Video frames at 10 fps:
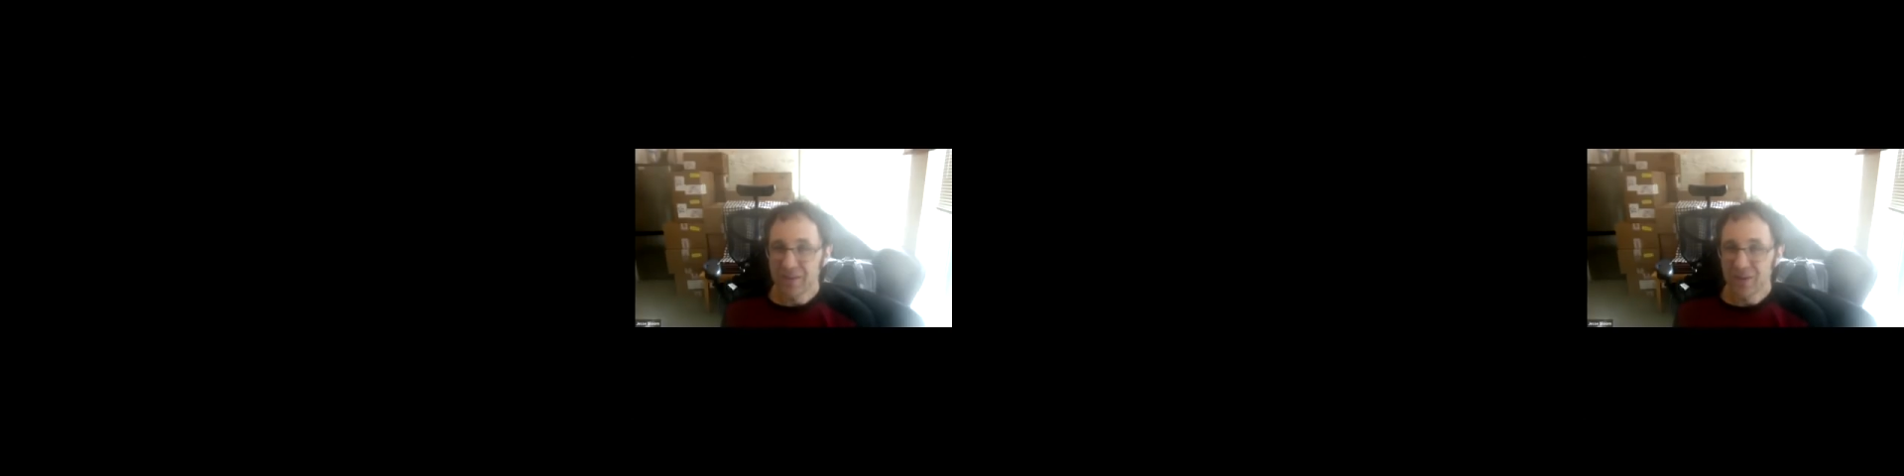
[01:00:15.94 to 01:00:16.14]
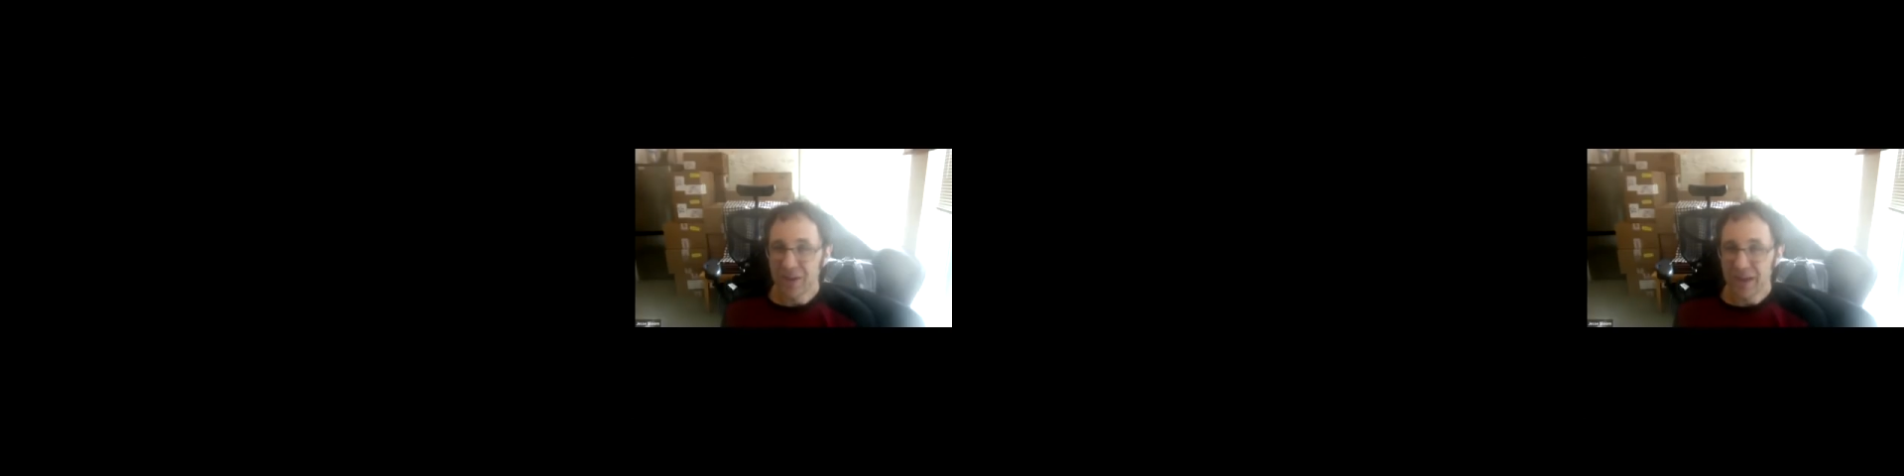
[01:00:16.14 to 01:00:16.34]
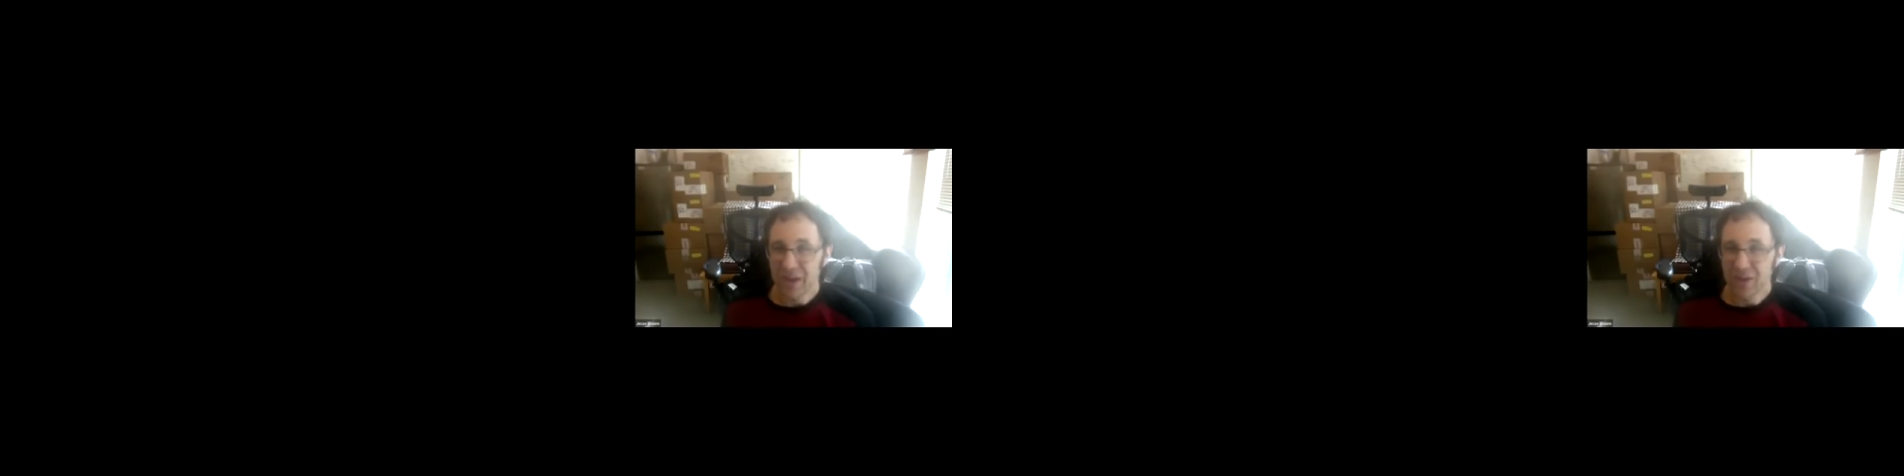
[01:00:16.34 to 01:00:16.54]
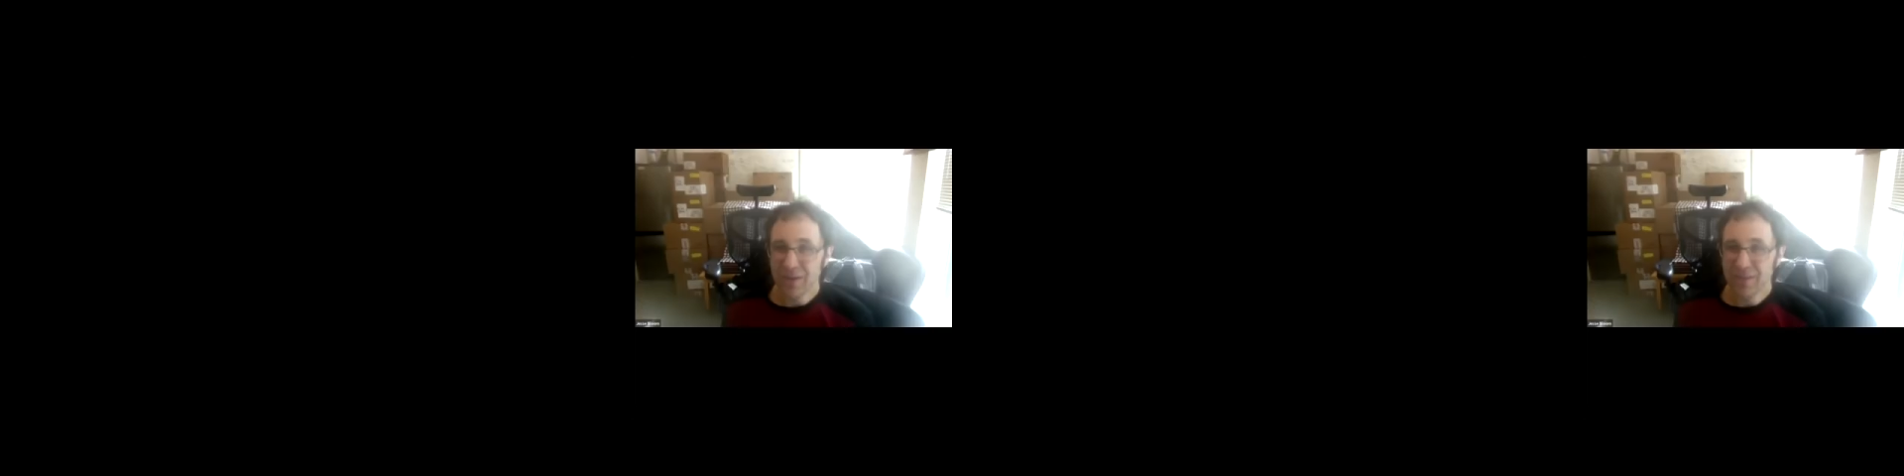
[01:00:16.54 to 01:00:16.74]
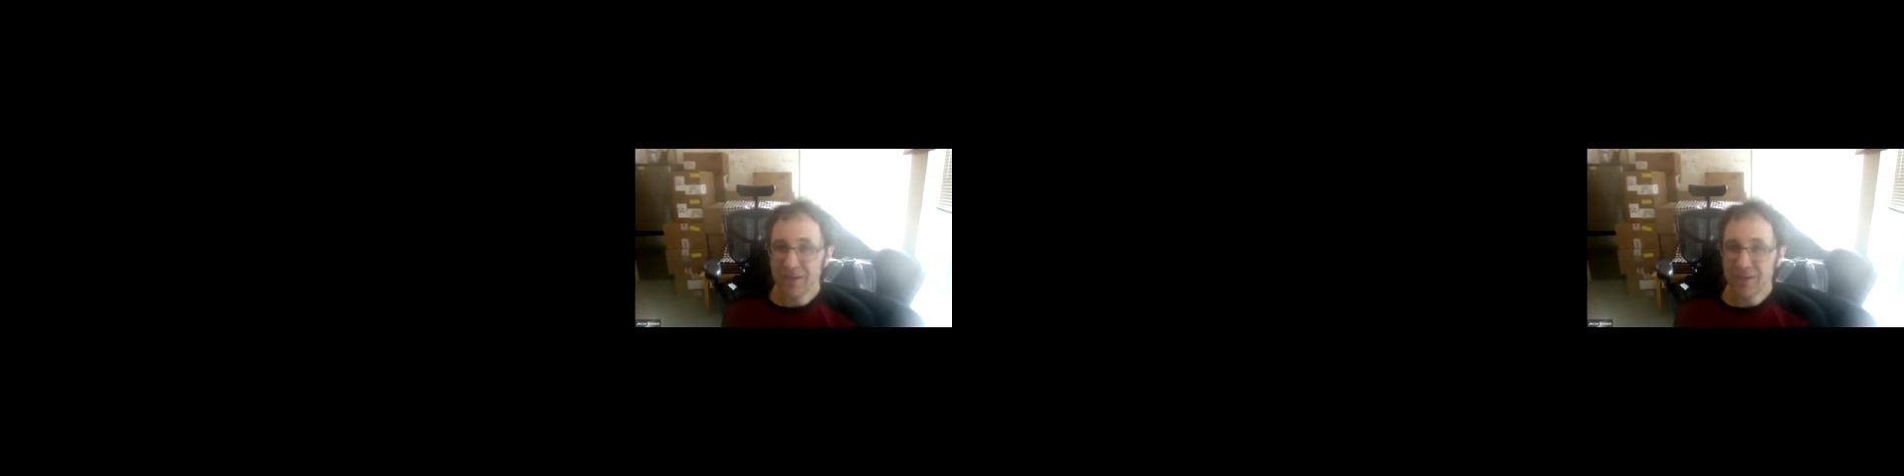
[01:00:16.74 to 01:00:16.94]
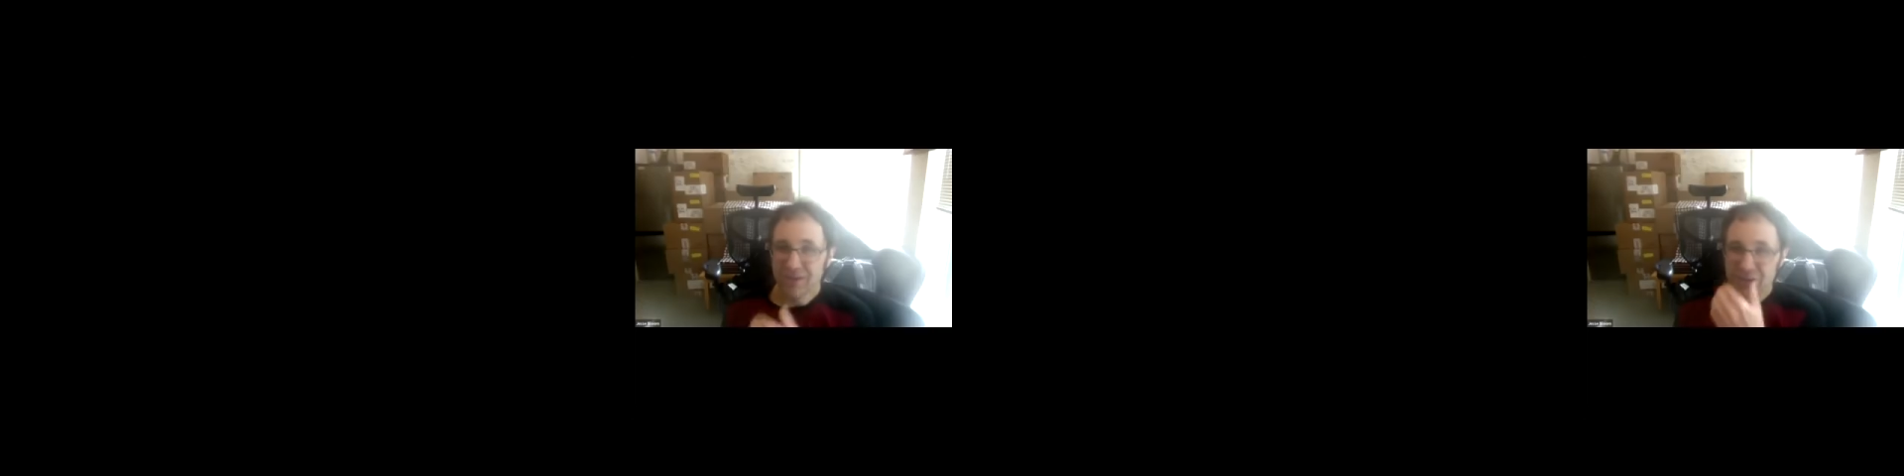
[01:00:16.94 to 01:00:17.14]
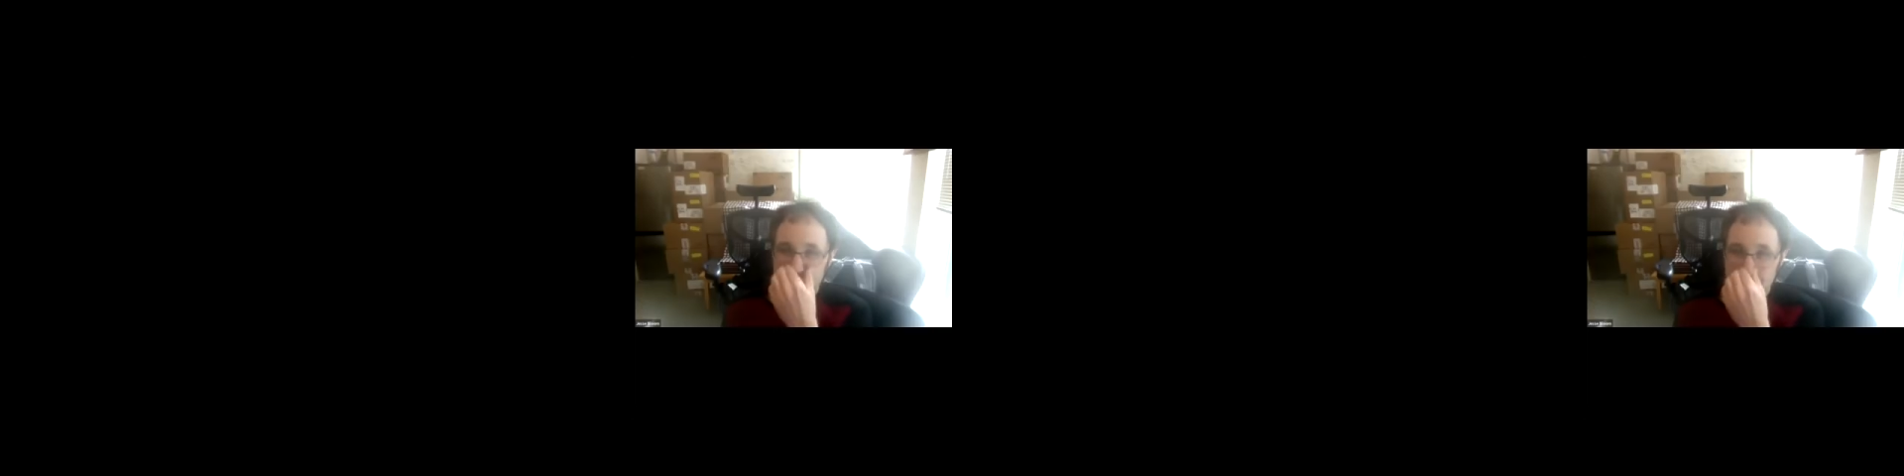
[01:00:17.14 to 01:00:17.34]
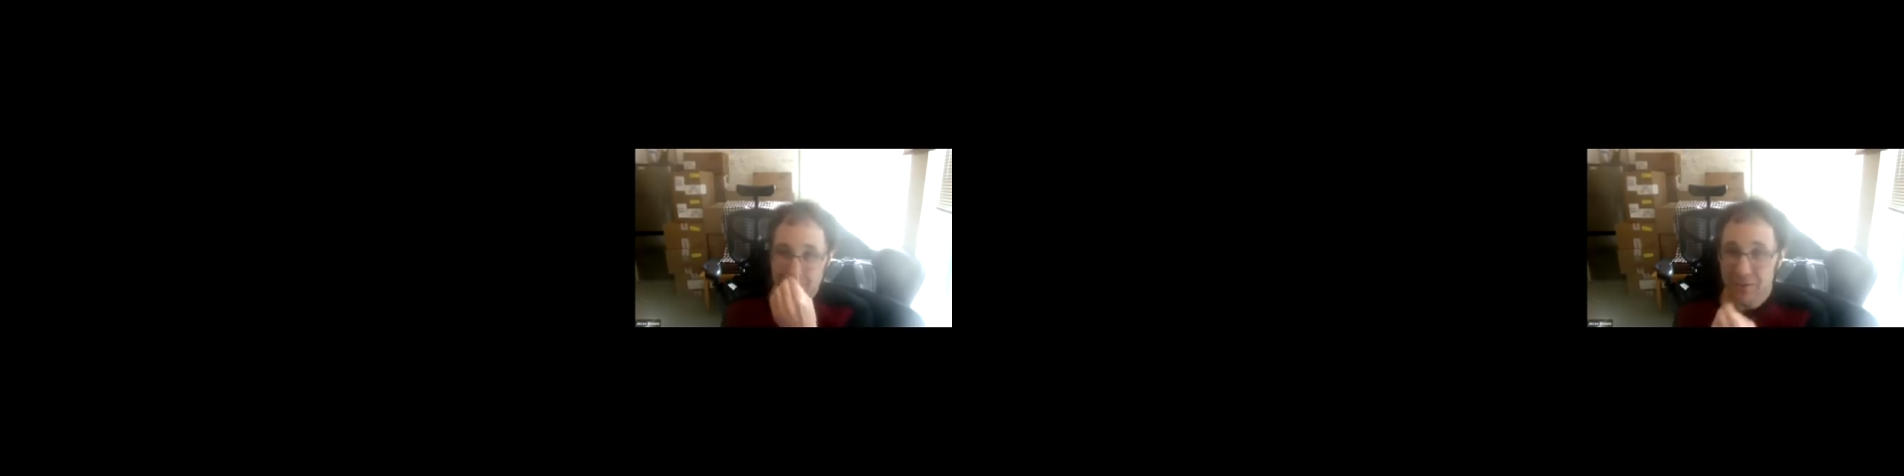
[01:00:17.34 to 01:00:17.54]
Okay, how come
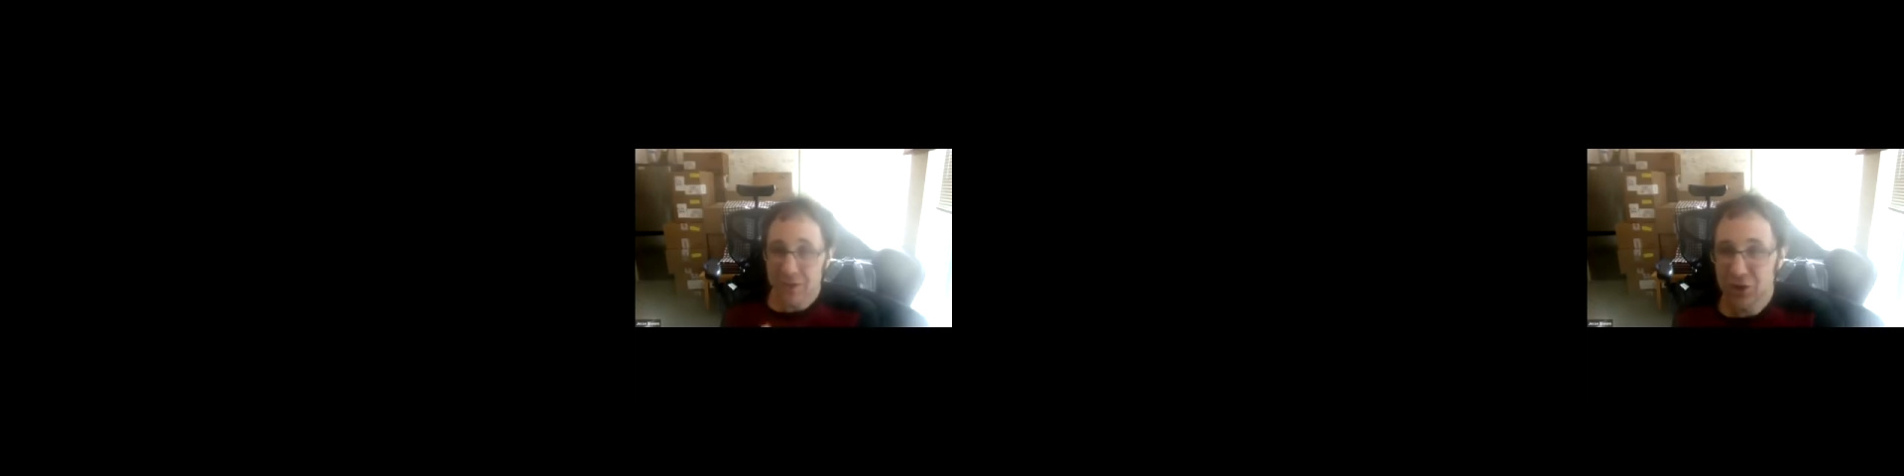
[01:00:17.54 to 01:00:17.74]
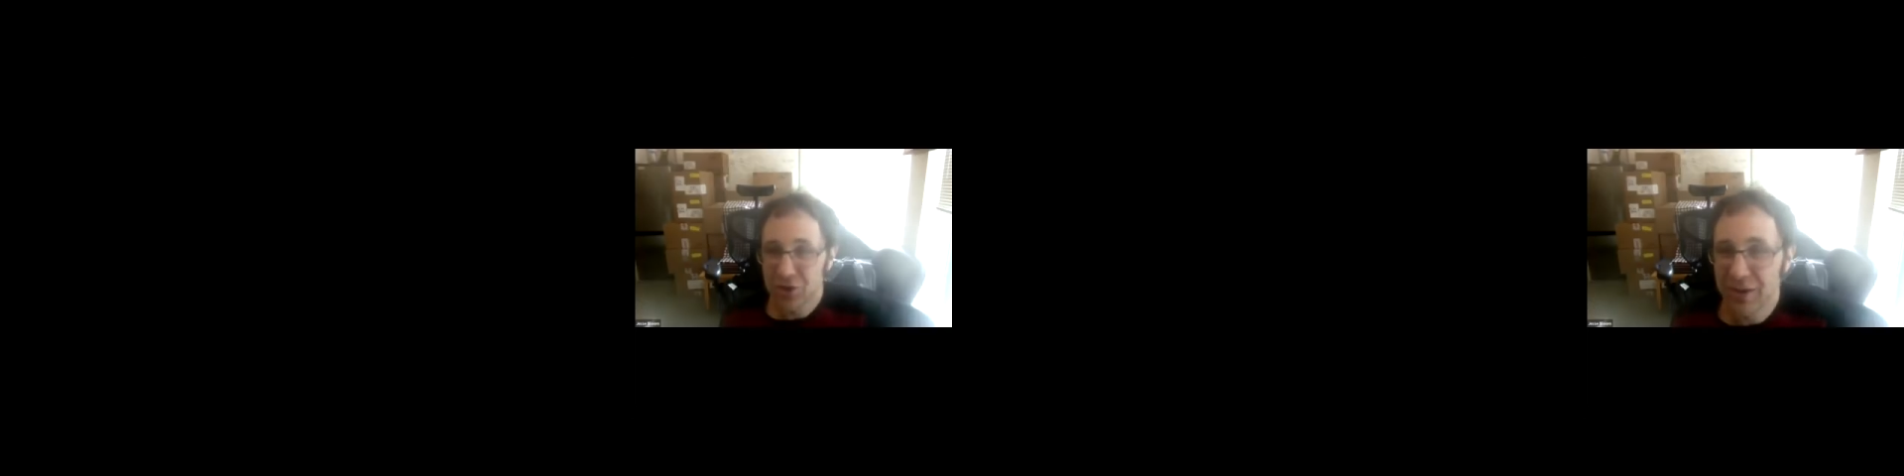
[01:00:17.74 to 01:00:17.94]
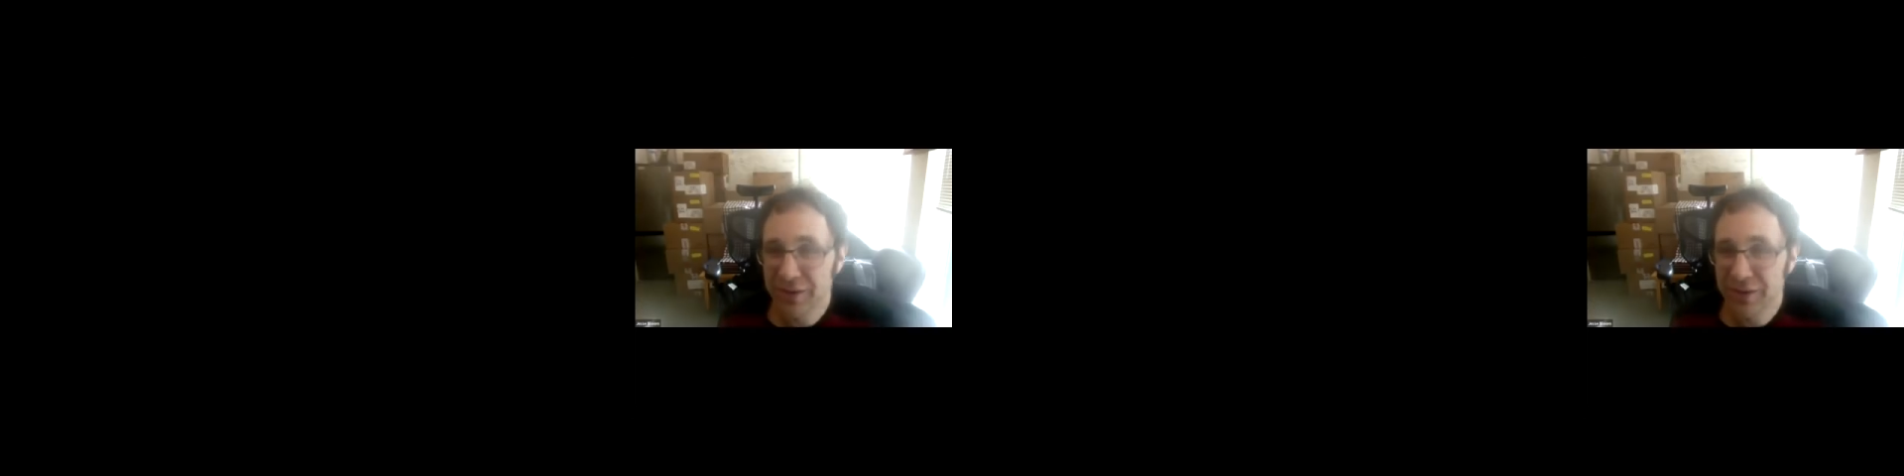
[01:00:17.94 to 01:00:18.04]
individual sera show